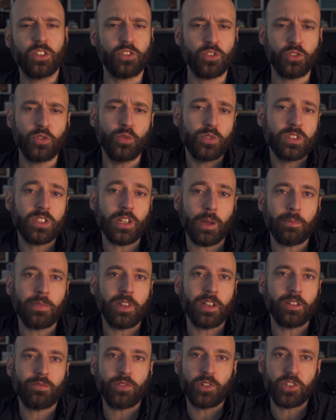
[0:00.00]
to shoot
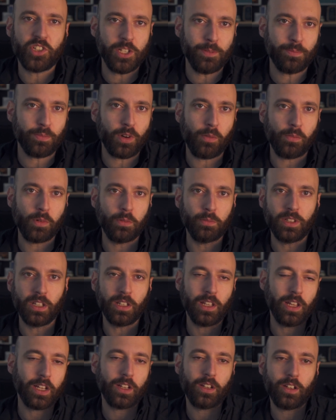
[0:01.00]
something for cheap, probably
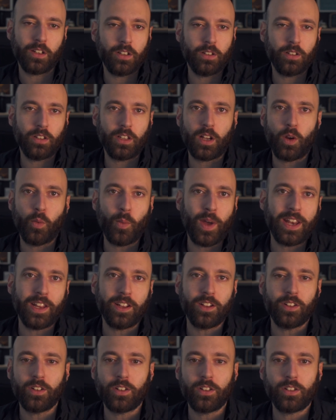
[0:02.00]
like a
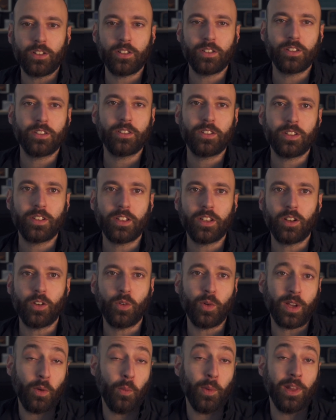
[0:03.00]
wedding or, you
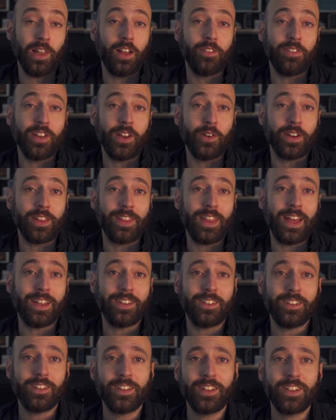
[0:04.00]
know, okay, we love hearing
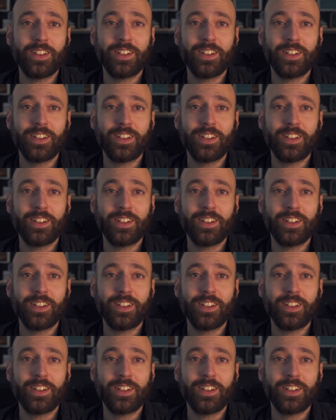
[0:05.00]
that.